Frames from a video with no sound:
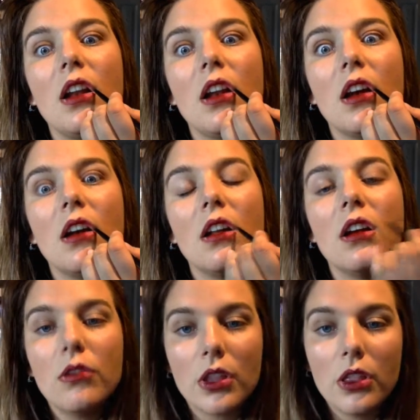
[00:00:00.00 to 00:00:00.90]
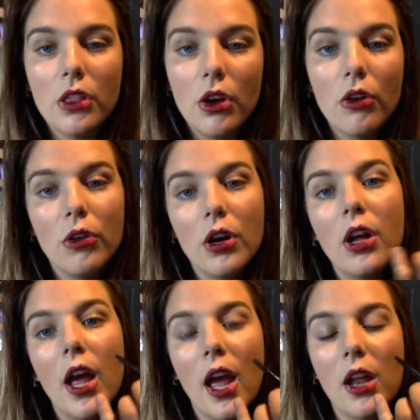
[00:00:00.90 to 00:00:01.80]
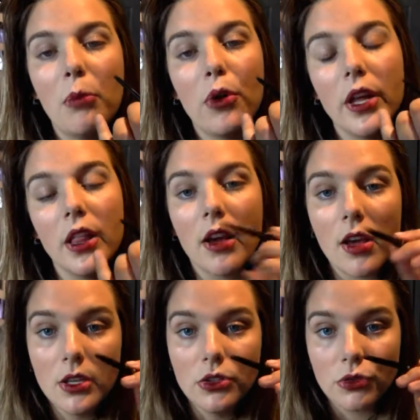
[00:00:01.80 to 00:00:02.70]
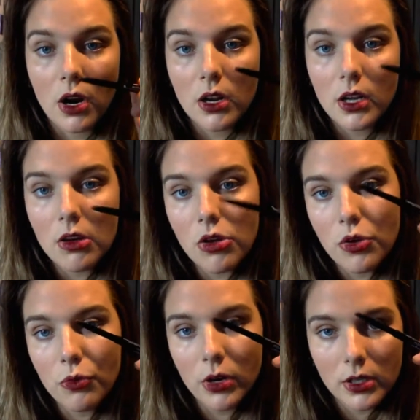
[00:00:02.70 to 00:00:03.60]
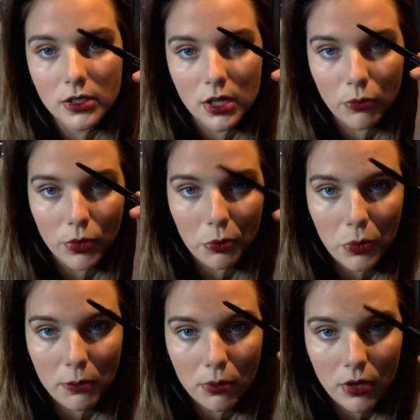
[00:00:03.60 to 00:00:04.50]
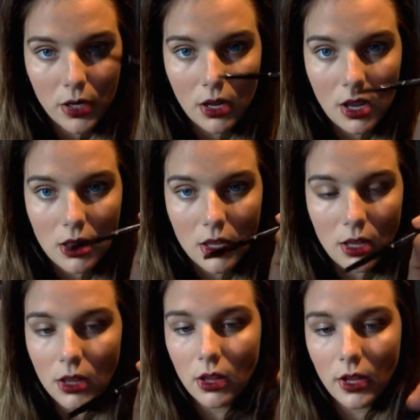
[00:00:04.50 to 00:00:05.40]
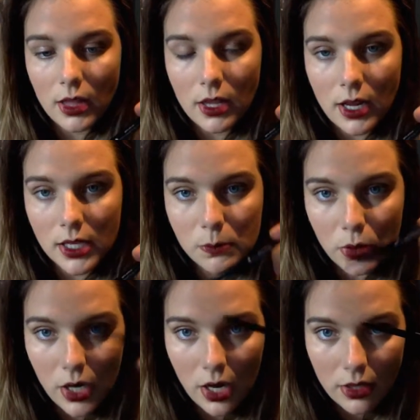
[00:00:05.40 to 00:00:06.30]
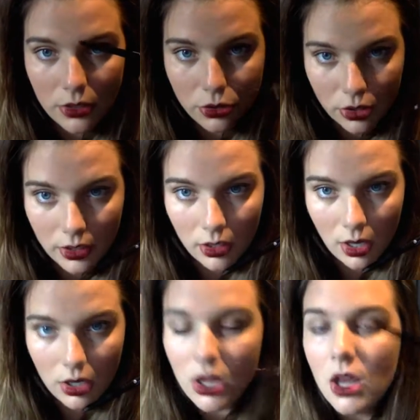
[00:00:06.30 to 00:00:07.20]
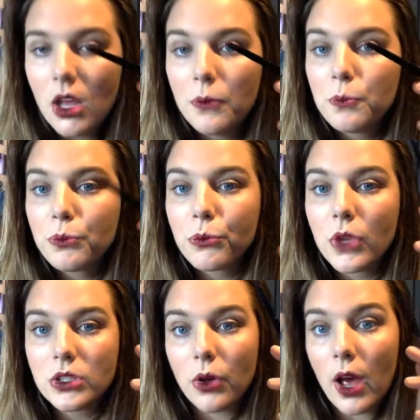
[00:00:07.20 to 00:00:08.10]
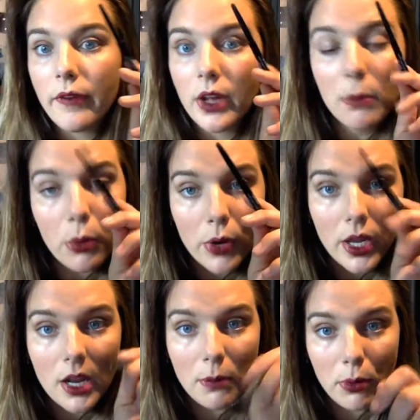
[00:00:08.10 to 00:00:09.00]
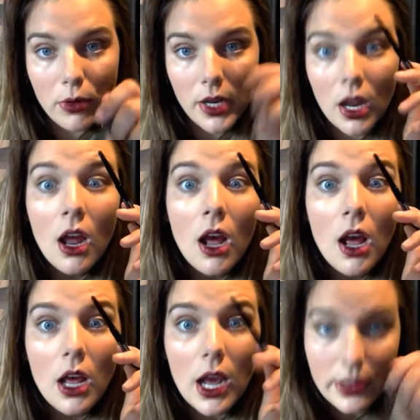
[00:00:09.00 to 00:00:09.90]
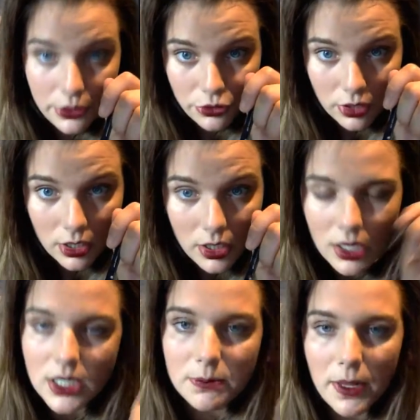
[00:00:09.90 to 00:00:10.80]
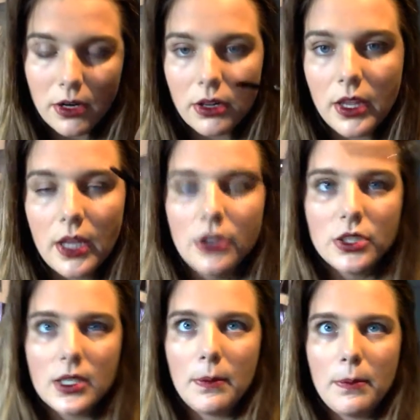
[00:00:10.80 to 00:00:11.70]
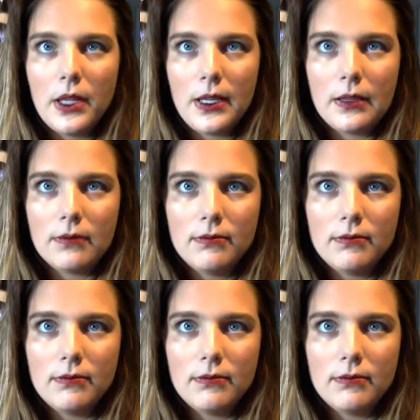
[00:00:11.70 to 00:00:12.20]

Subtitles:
down with no end point. Like in drawing, you want to start with one point and then look at the next point and then draw your line. So having a point and then drawing is better than just like being like,